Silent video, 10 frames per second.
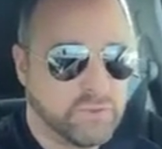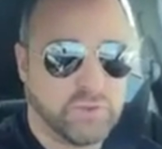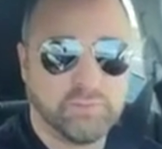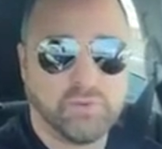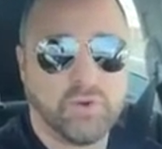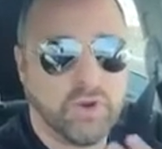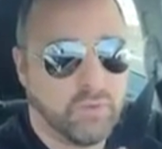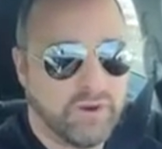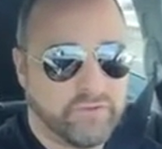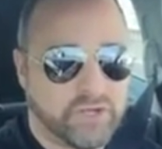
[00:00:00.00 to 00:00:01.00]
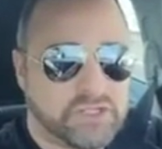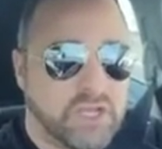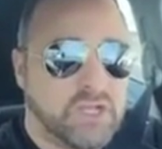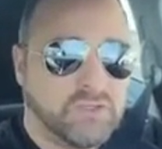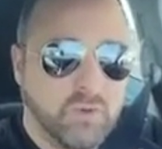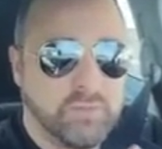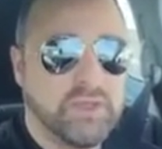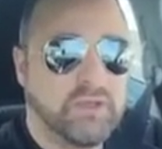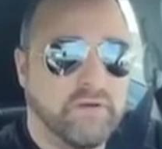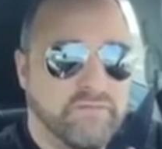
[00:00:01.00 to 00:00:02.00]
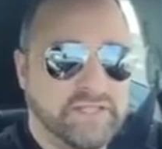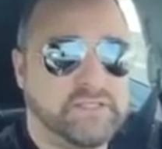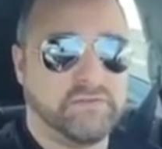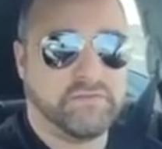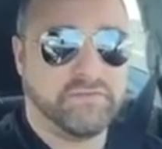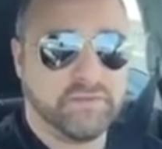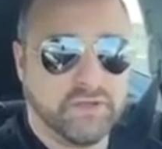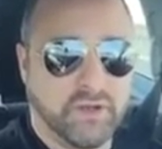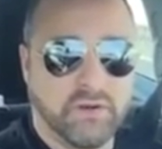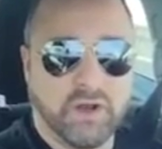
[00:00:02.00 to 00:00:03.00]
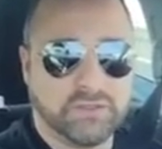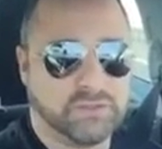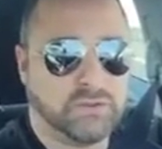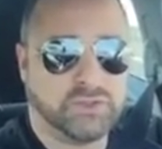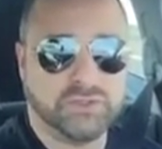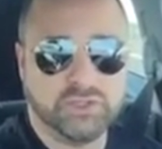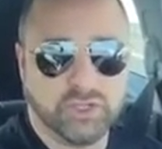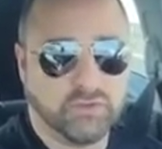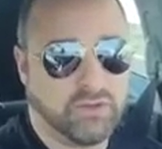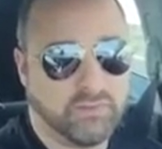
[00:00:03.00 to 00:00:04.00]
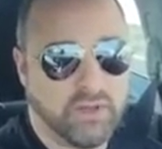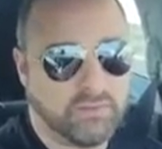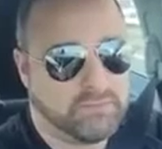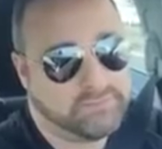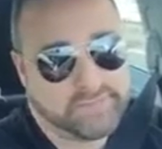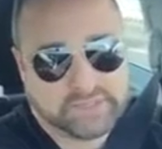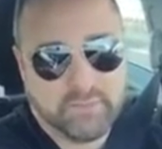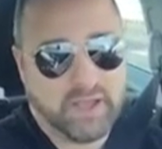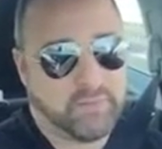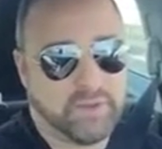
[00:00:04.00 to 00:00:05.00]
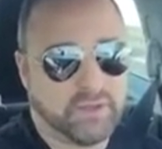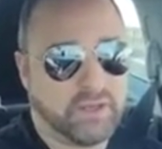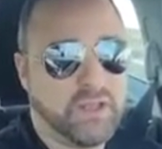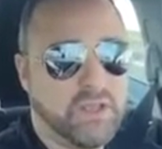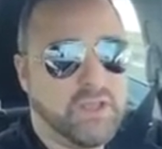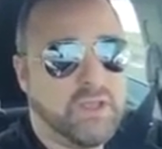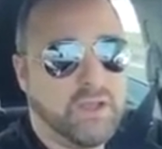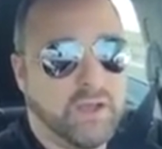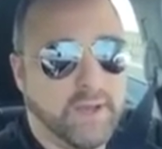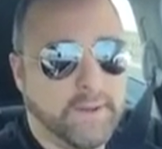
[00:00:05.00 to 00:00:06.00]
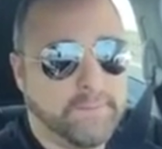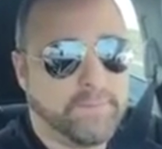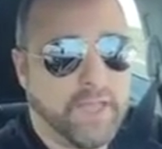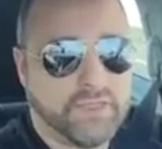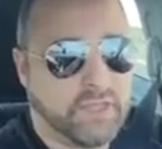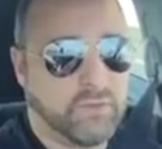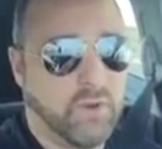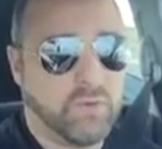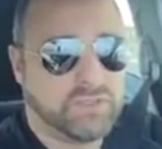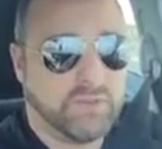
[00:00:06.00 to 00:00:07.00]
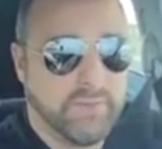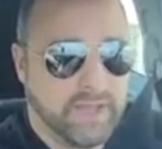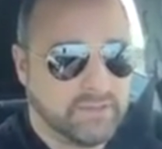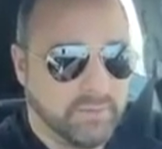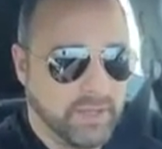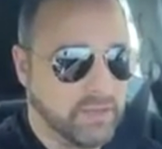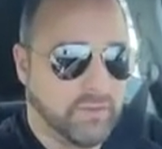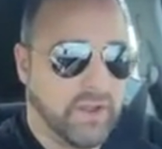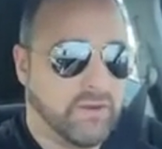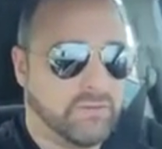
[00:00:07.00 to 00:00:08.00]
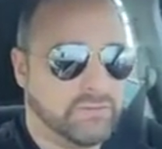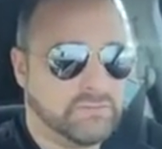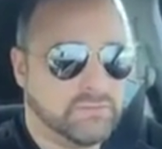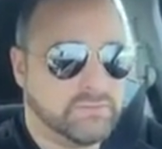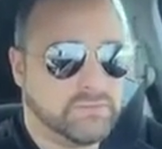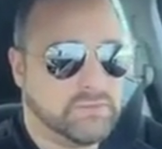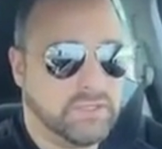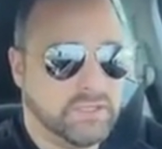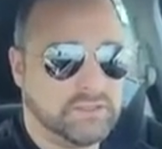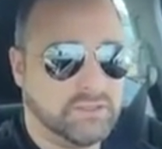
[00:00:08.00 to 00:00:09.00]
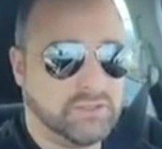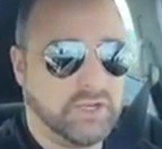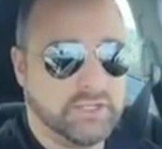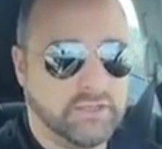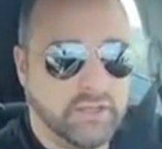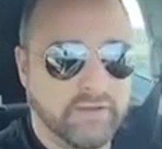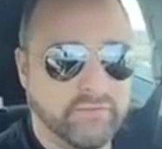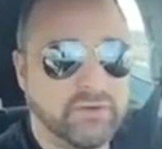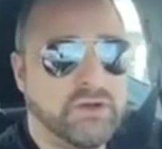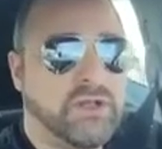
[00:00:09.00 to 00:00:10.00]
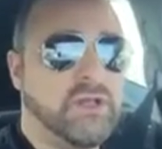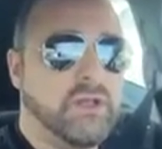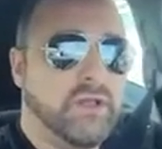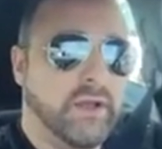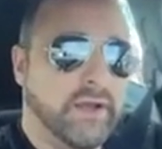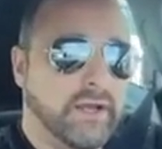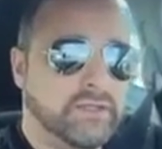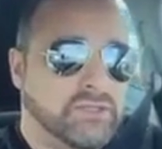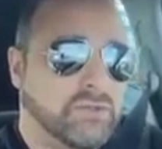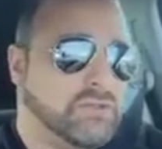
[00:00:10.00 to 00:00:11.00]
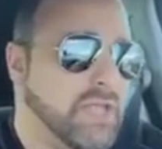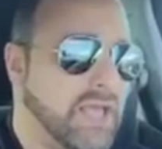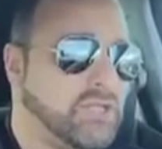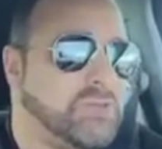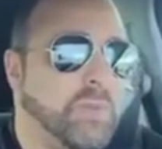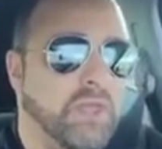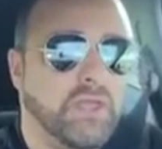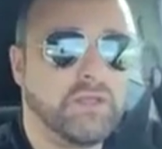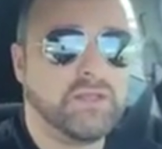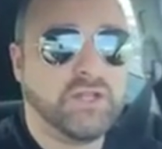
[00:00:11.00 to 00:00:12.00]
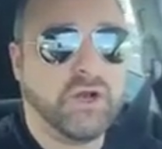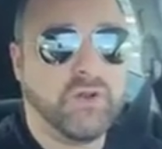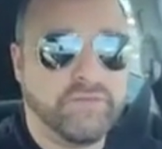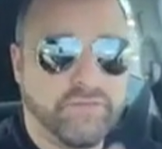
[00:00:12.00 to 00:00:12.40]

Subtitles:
someone once asked me to meet, and I told her this to her face. That's why I'm okay saying this. She asked me to meet, and first thing I did was looked at her Facebook pictures, and I saw, like, really, really, really extreme political views that were offensive to me.